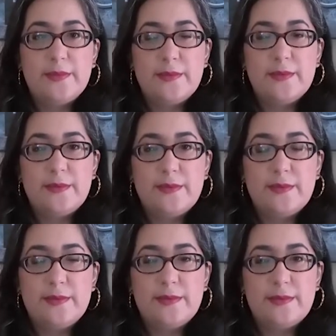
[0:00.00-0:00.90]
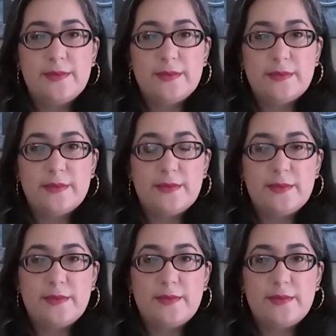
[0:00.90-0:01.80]

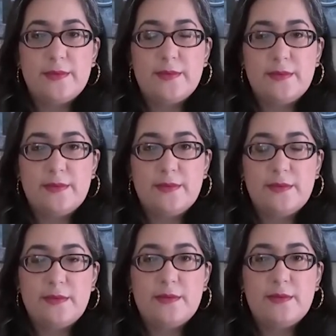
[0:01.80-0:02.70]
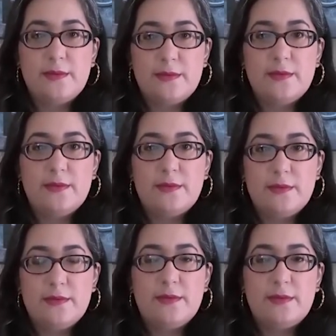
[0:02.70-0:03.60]

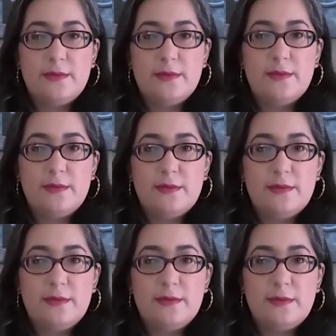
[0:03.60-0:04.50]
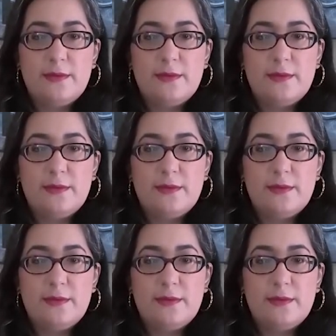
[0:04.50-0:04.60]
(not speaking)